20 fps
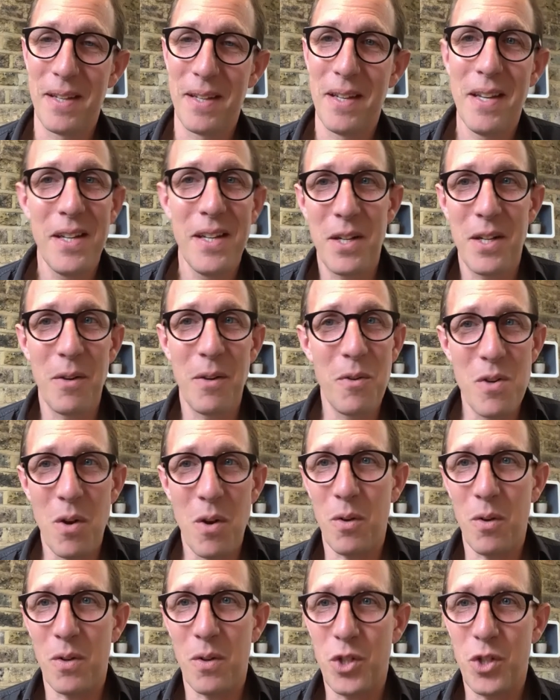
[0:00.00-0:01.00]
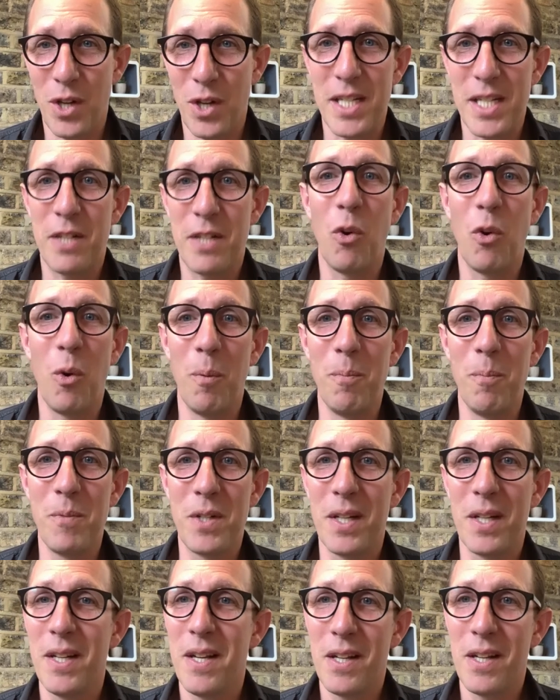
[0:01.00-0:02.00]
So you're not transformed,
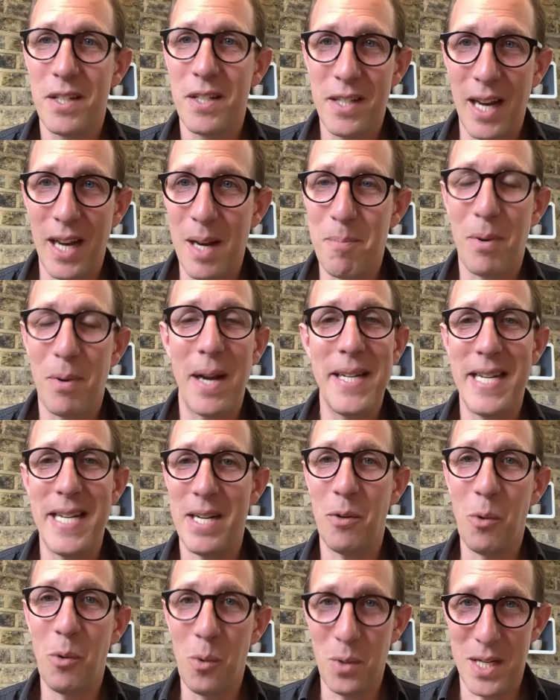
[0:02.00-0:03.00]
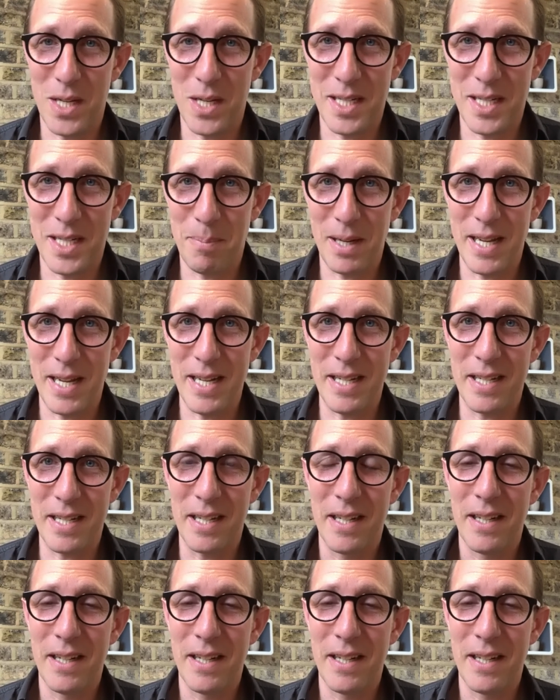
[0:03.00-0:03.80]
celebrated, or disciplined.